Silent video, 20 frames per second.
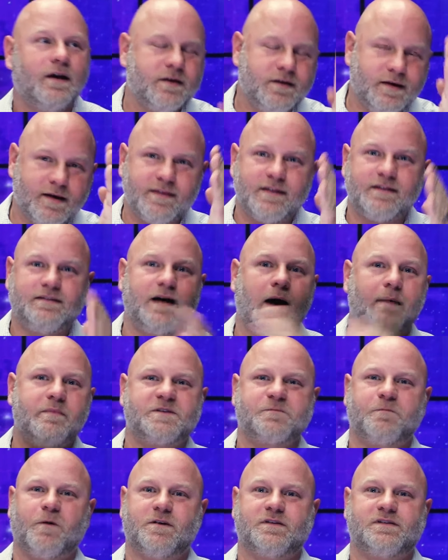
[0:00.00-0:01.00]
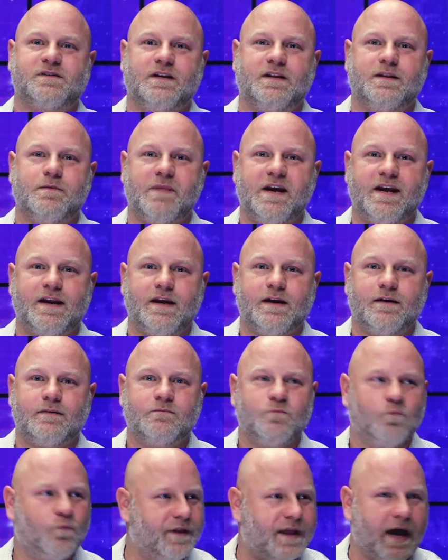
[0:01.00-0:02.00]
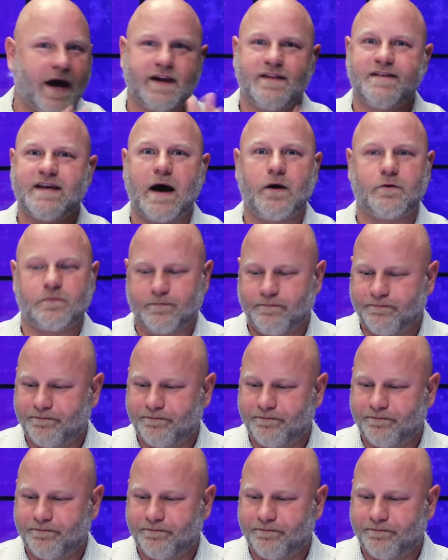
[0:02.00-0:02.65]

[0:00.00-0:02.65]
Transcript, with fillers: you're the dumbest person in the media, without a doubt.